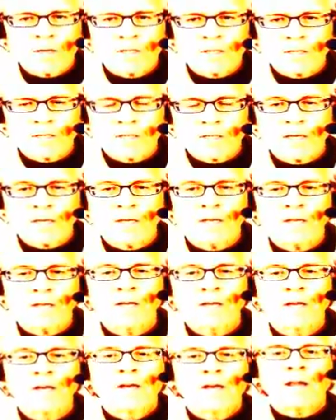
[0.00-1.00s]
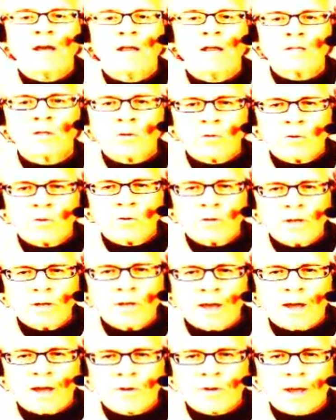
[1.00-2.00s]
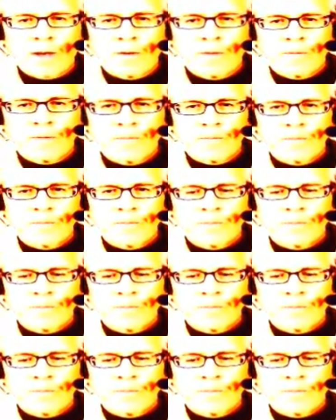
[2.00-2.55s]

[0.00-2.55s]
oneness is seen. Now let's go to the abstract.